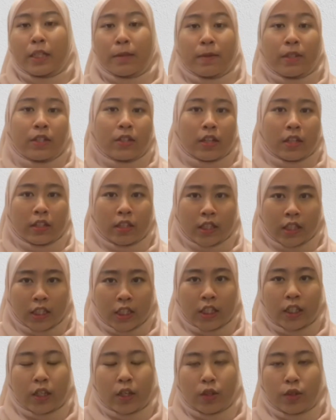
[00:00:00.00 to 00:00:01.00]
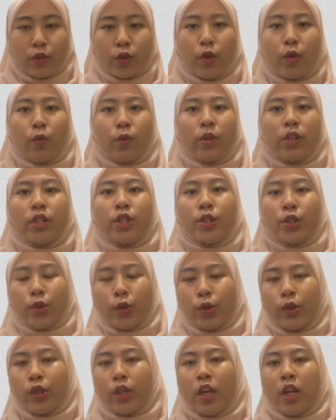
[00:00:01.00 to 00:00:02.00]
strategies also were
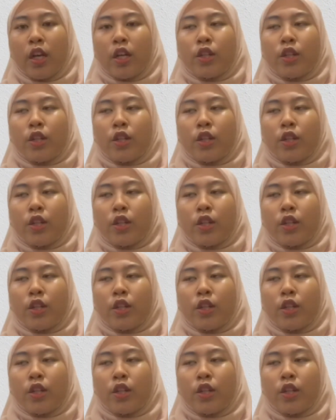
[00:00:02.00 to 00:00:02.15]
shown